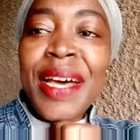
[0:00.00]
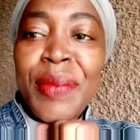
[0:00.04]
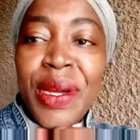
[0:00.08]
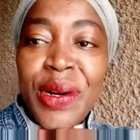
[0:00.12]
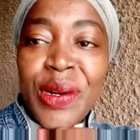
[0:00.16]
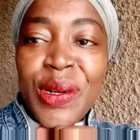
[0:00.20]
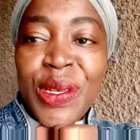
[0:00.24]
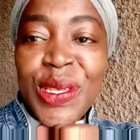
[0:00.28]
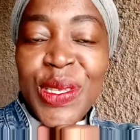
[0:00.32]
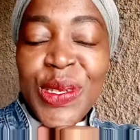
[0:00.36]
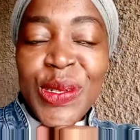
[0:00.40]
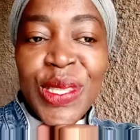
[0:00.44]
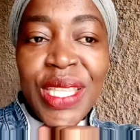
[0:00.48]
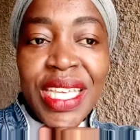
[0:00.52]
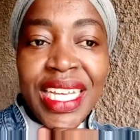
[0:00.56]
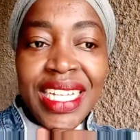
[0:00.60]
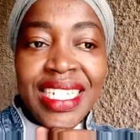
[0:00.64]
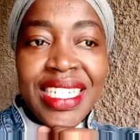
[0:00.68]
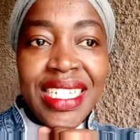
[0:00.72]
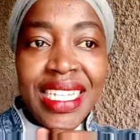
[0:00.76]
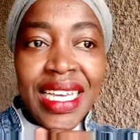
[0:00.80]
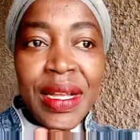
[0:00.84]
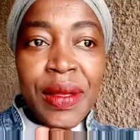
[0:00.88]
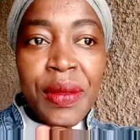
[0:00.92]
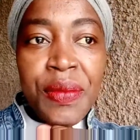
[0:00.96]
but also
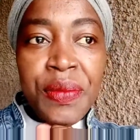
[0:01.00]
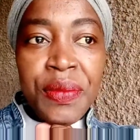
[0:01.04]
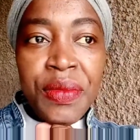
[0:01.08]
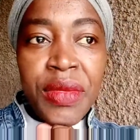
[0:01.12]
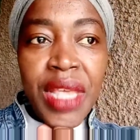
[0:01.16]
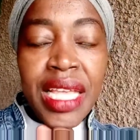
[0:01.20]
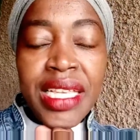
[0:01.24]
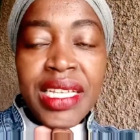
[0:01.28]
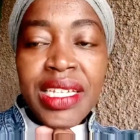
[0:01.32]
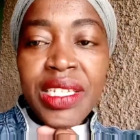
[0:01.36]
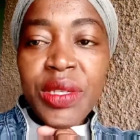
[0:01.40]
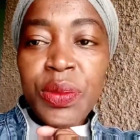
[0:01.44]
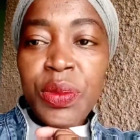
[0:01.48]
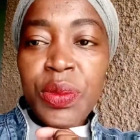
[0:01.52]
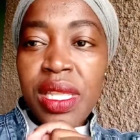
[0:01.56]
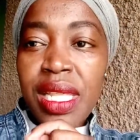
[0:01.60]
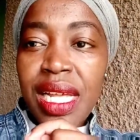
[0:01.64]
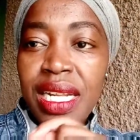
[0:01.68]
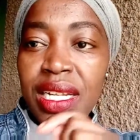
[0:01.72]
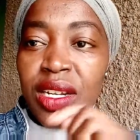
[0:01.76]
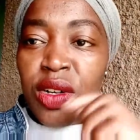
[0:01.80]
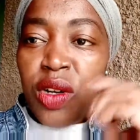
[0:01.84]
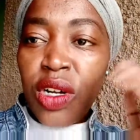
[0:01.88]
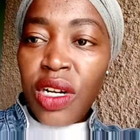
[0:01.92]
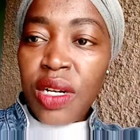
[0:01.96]
that um, I just pray
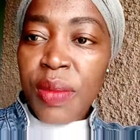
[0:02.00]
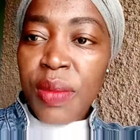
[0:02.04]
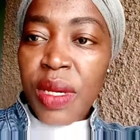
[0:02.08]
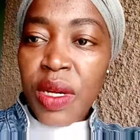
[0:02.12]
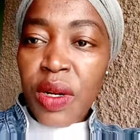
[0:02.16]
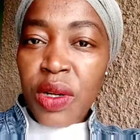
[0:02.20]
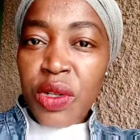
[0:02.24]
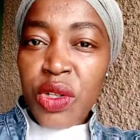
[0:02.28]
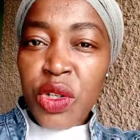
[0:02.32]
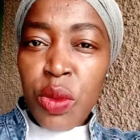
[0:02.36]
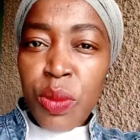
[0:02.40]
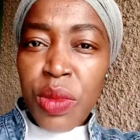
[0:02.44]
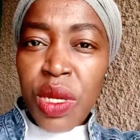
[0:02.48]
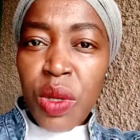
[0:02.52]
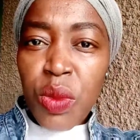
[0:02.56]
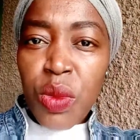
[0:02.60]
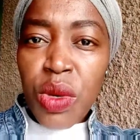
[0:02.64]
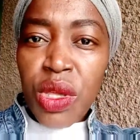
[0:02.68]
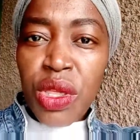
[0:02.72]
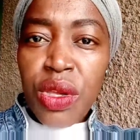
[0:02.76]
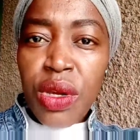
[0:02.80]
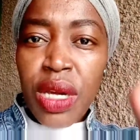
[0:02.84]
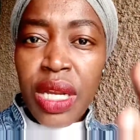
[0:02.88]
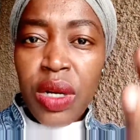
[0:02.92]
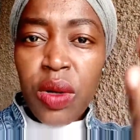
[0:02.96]
that God may continue being
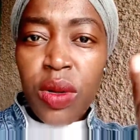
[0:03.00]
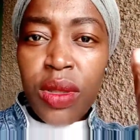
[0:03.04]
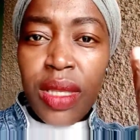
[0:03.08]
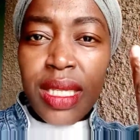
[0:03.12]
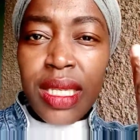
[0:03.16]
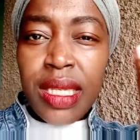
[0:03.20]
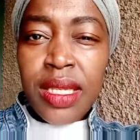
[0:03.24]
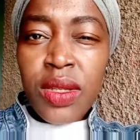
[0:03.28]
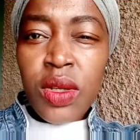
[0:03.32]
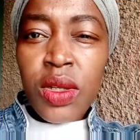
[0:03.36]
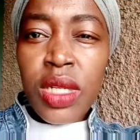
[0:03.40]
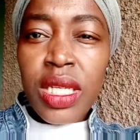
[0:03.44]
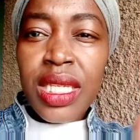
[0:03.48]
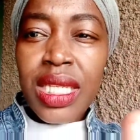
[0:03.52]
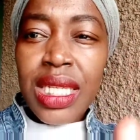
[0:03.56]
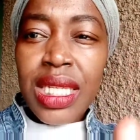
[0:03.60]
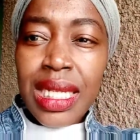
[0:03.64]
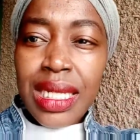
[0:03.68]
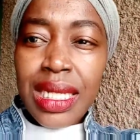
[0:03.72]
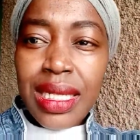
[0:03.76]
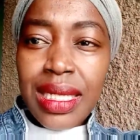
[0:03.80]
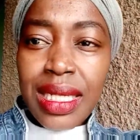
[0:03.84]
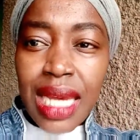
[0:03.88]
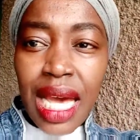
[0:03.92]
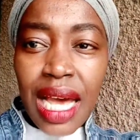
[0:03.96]
with you I know this season is
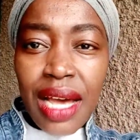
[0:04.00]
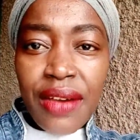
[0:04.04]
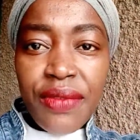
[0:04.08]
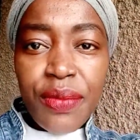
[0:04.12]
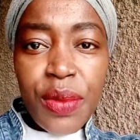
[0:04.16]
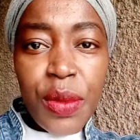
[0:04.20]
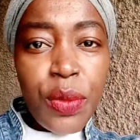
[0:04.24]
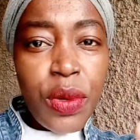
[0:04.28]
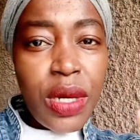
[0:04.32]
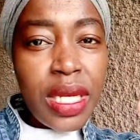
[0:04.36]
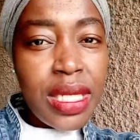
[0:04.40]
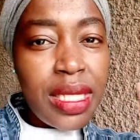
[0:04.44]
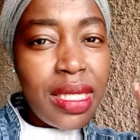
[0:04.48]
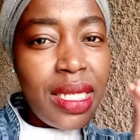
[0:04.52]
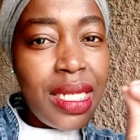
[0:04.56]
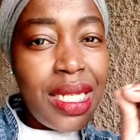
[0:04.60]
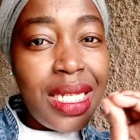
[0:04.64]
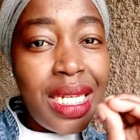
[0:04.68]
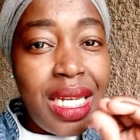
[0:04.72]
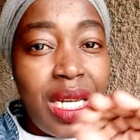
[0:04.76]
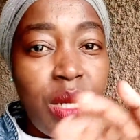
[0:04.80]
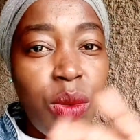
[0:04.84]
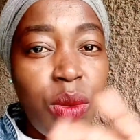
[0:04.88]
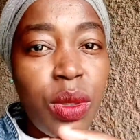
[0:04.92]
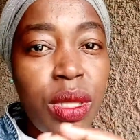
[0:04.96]
still tough people are still
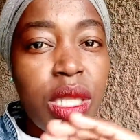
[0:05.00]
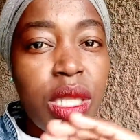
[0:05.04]
dealing